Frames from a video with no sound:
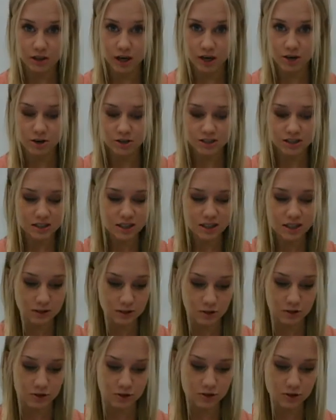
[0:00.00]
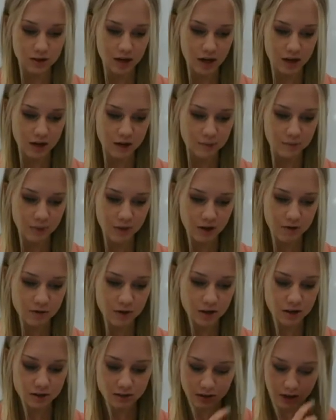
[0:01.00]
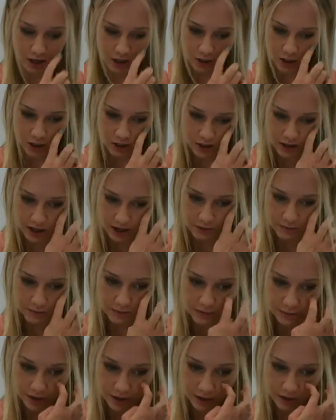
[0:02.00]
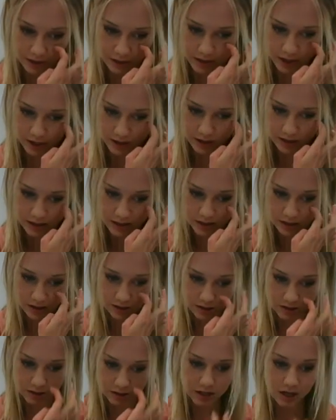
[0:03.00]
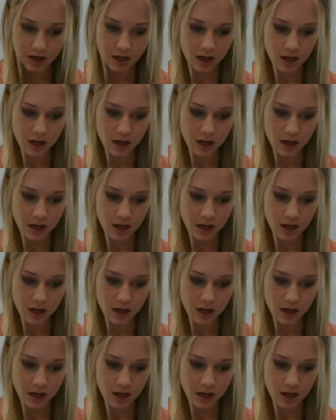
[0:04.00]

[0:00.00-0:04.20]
they are sisters, okay, if you didn't catch on to that, they are sisters.